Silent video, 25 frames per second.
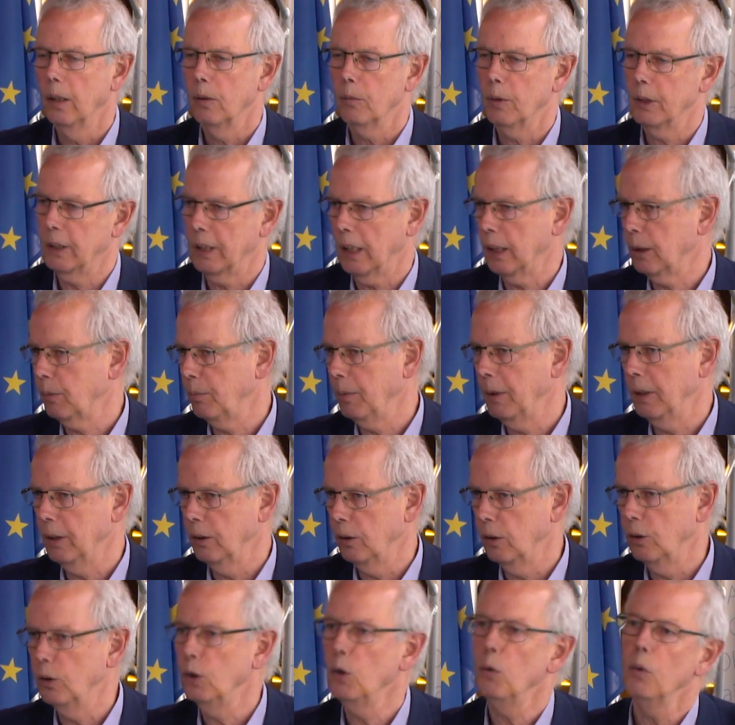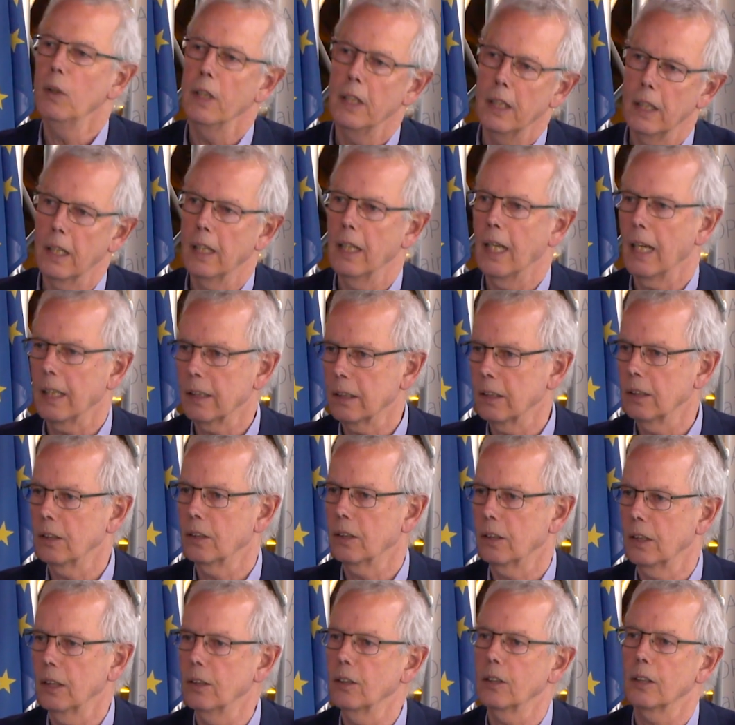which has been newly elected
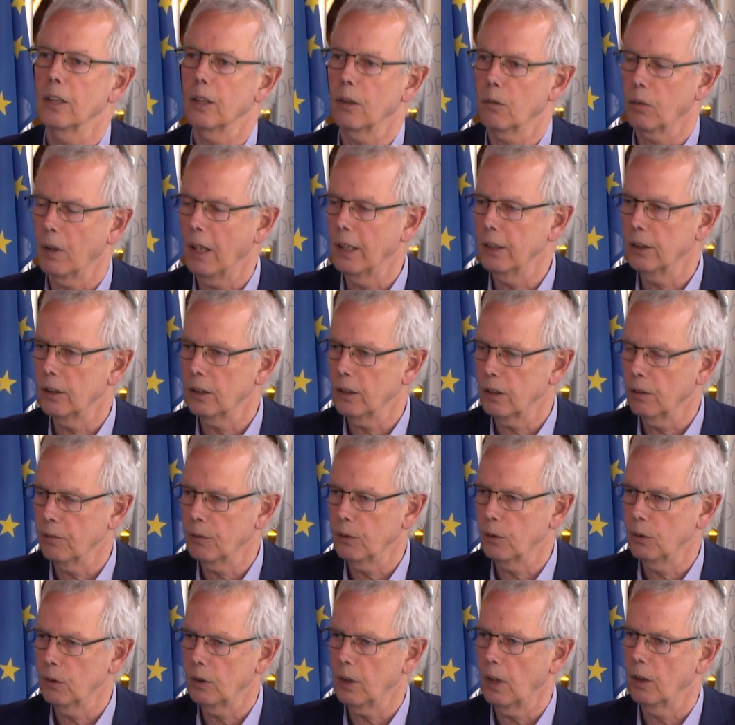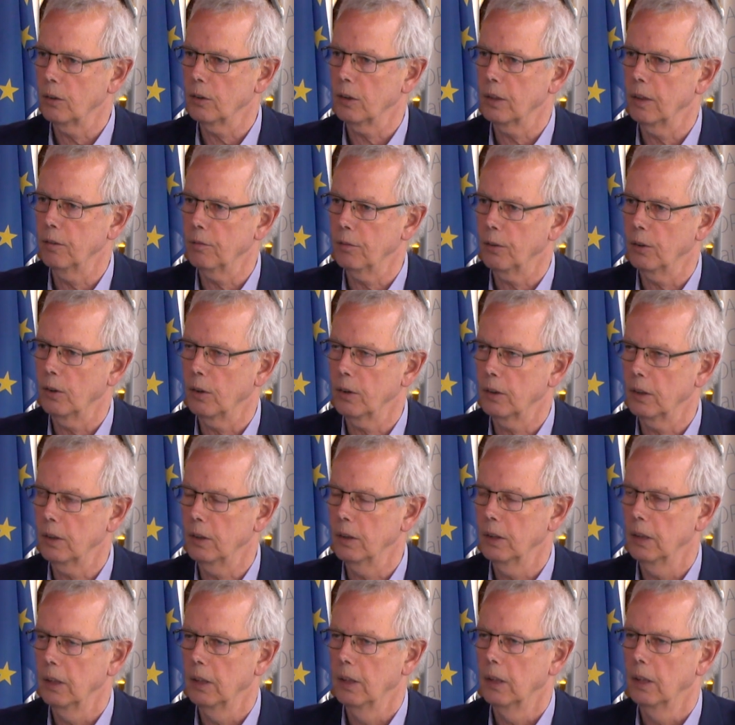since the crisis of 2014,